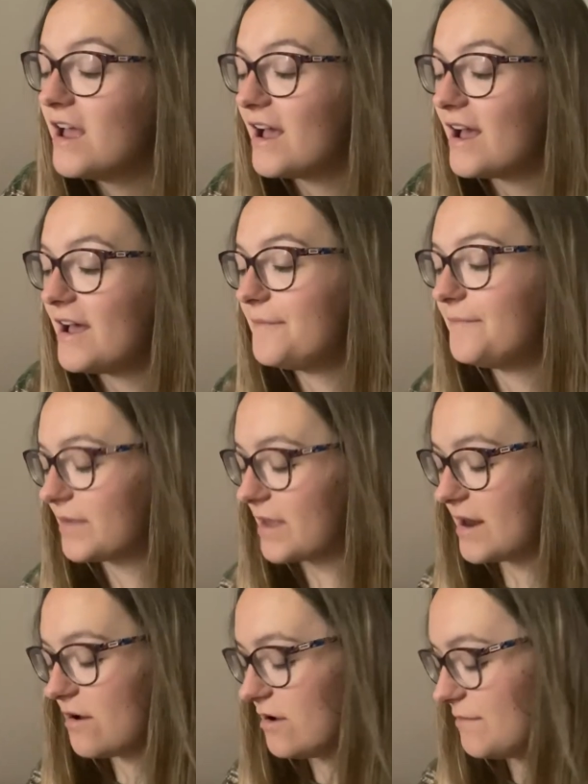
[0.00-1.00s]
And
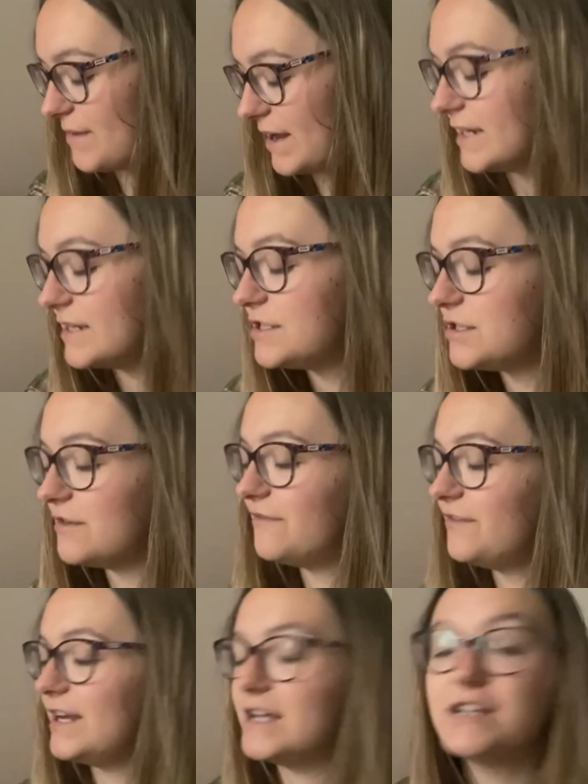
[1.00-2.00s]
I managed to
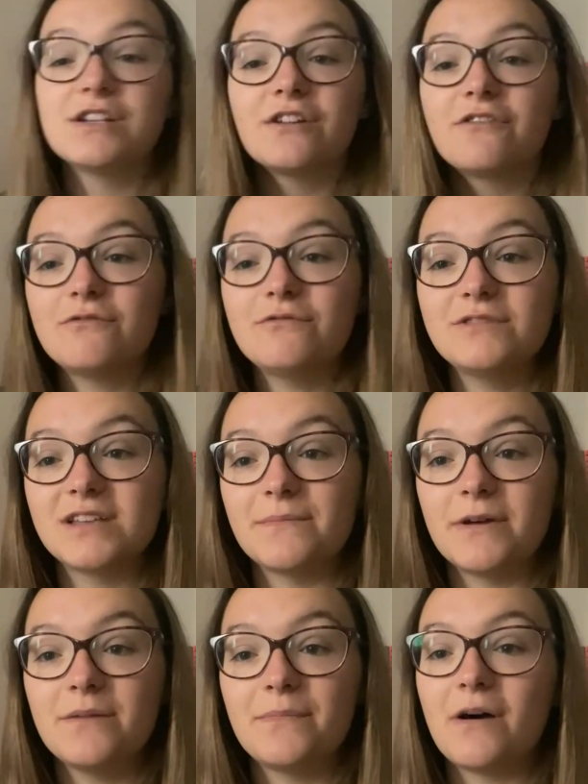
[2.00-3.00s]
finish Cruel
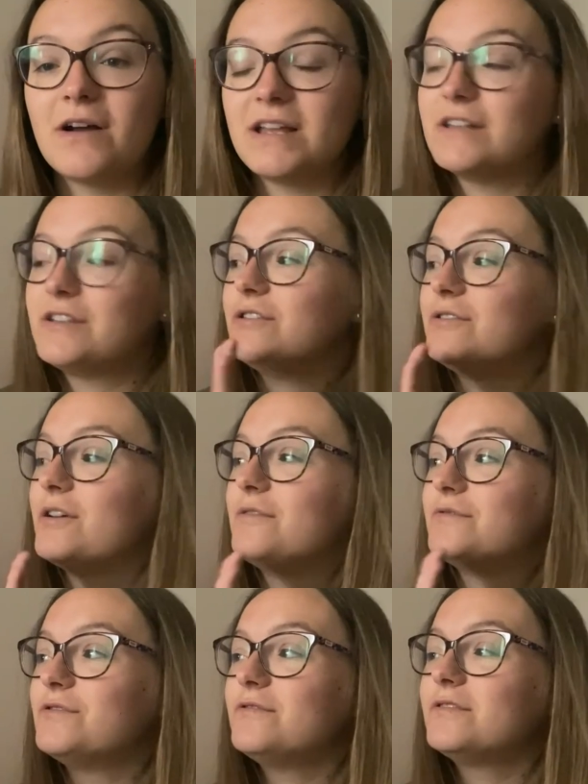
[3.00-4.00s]
Summer by Juno
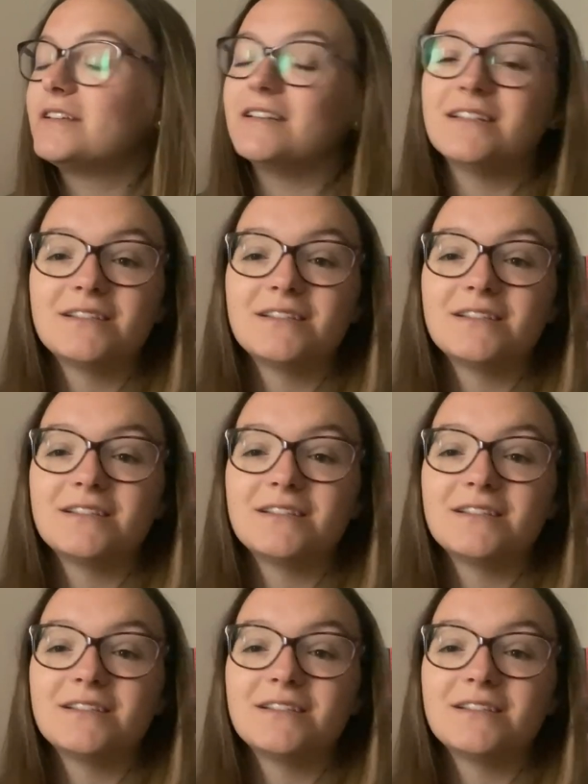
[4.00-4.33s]
Dawson.